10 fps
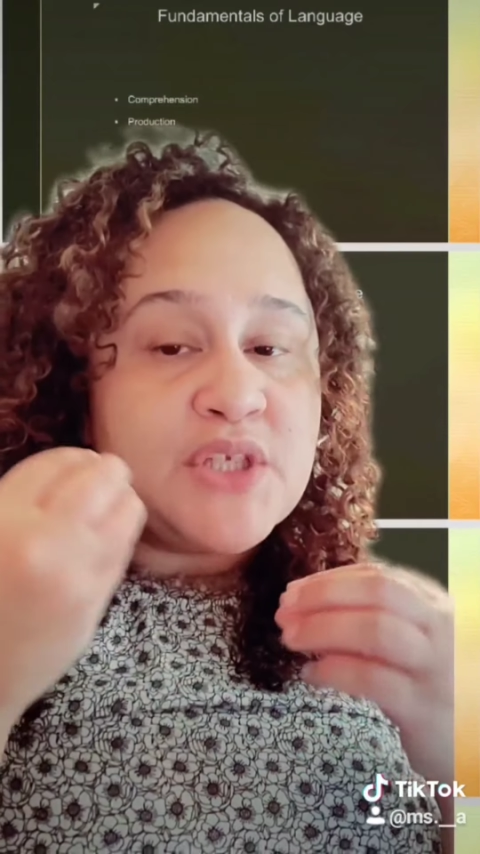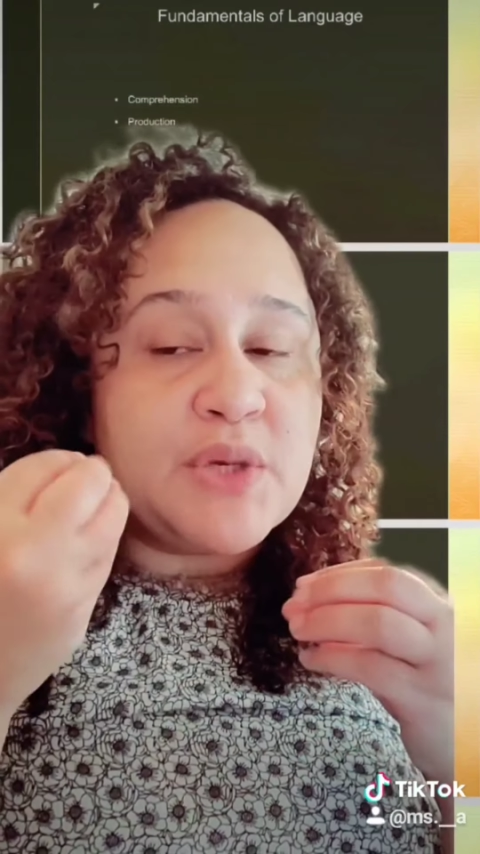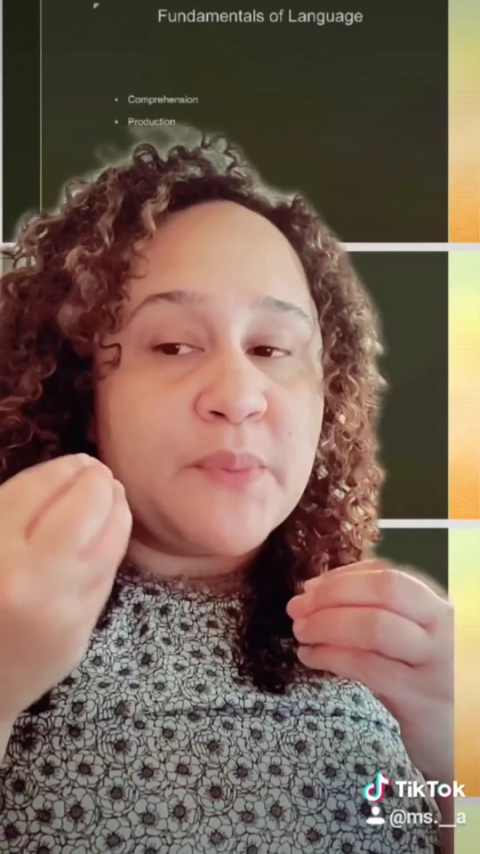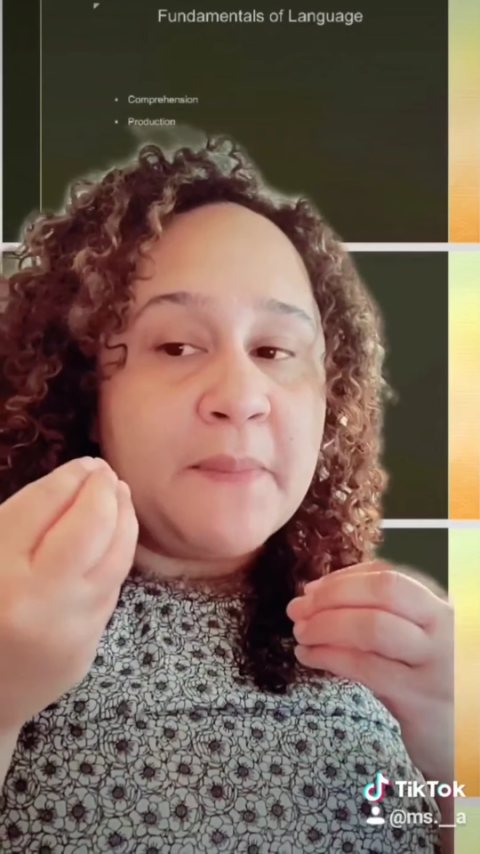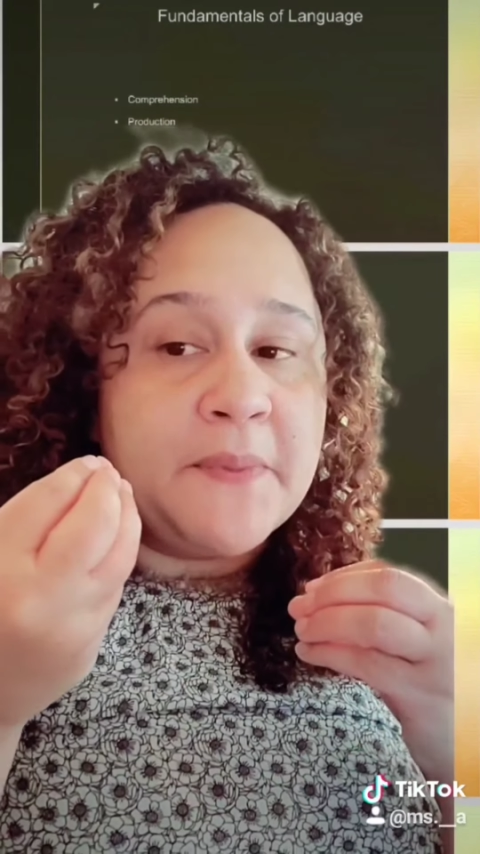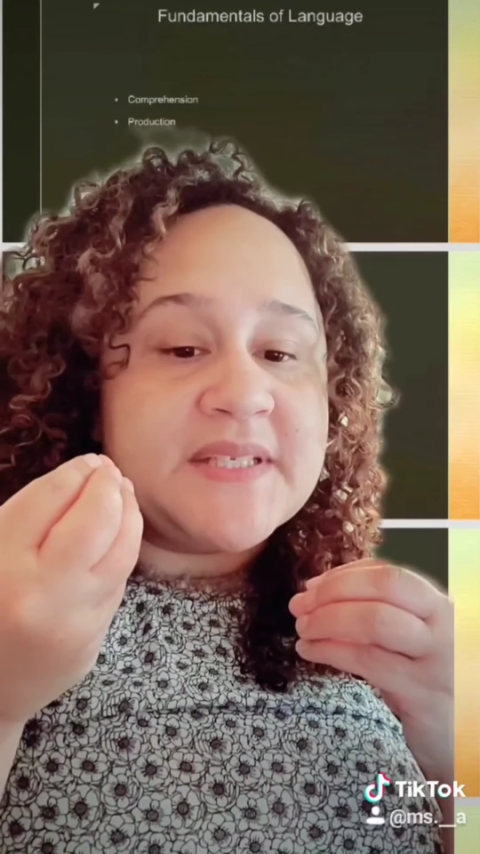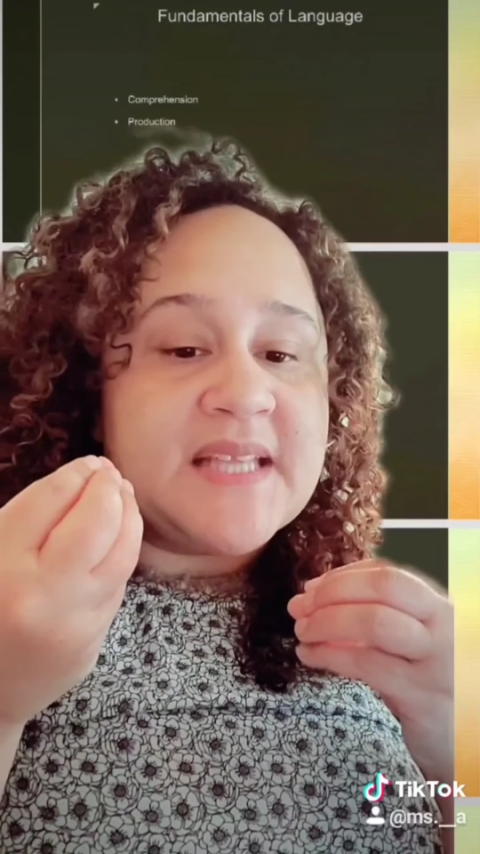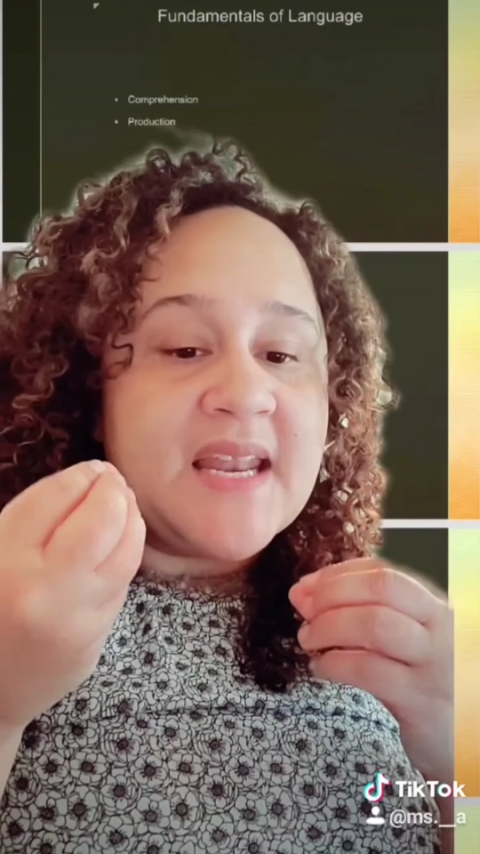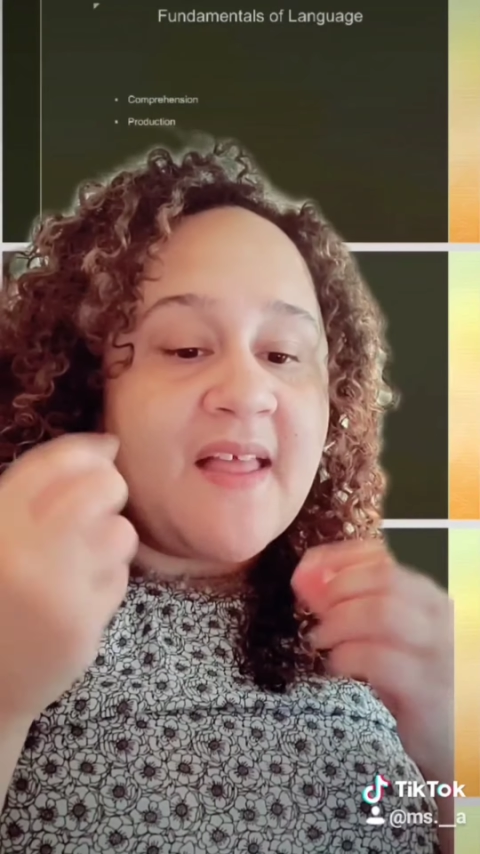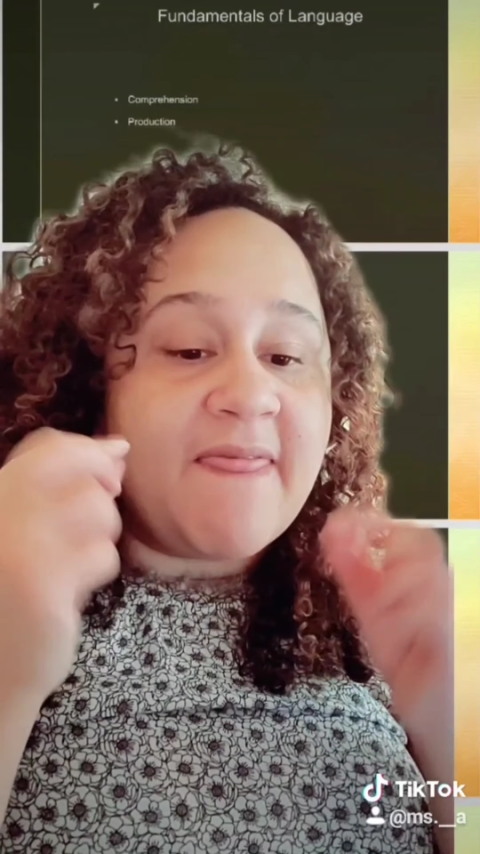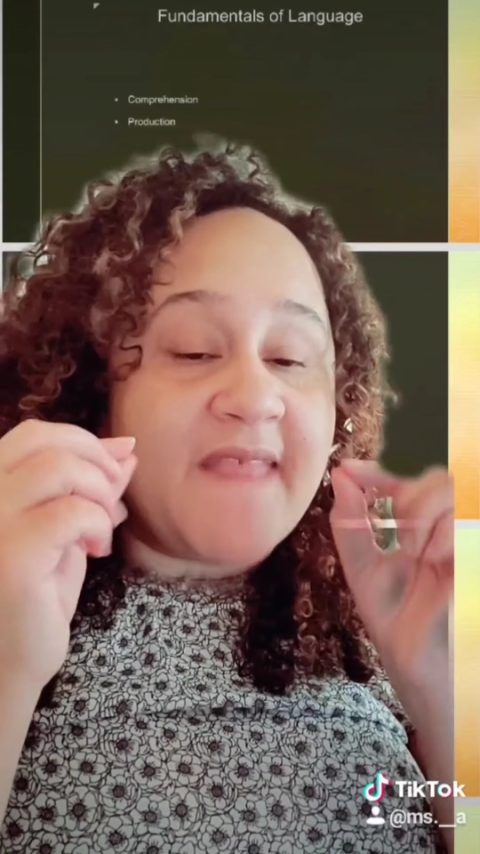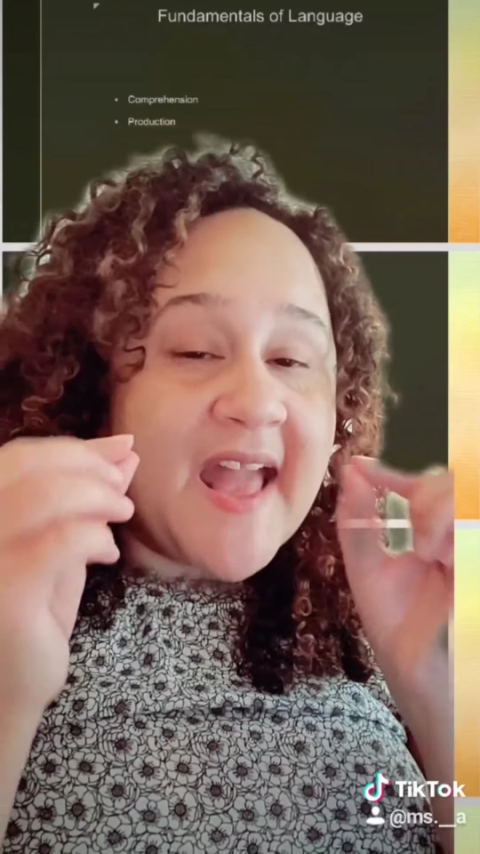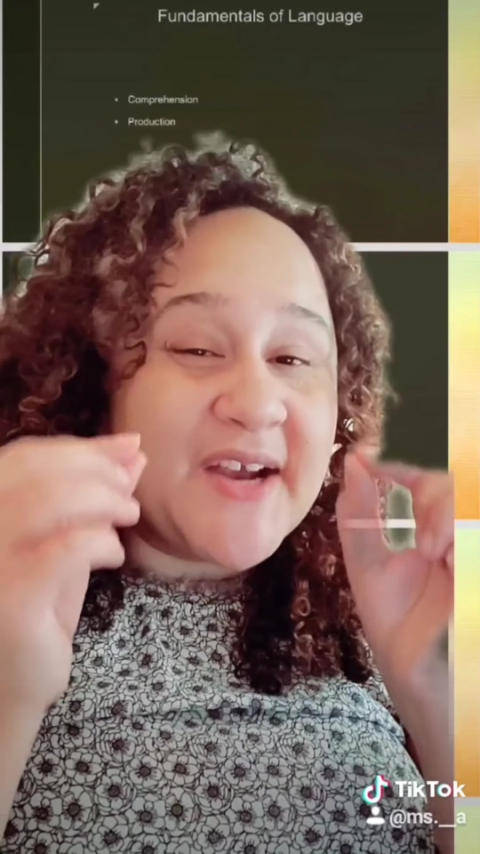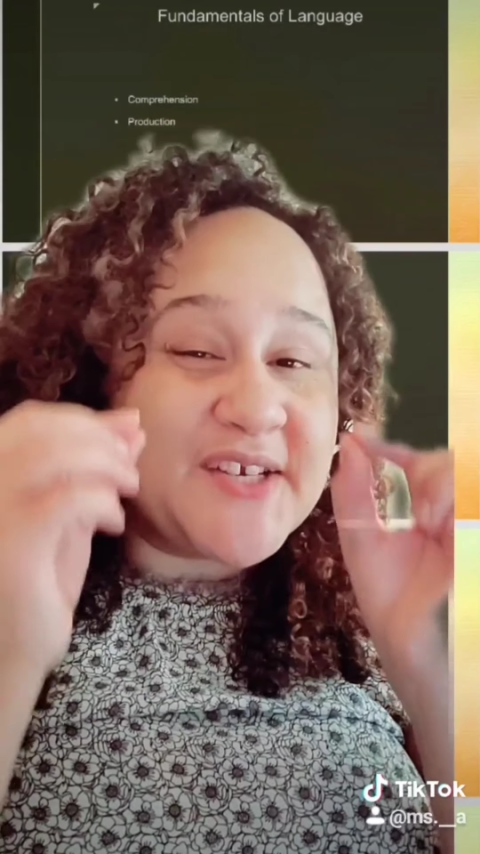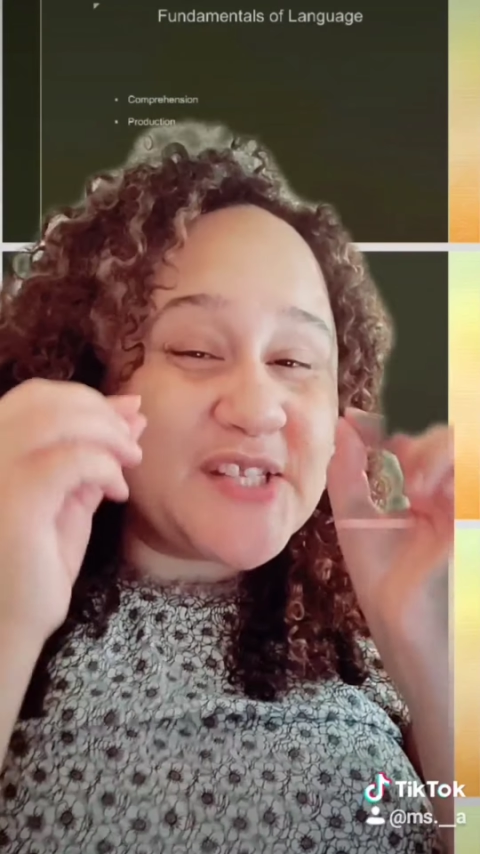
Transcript: to represent their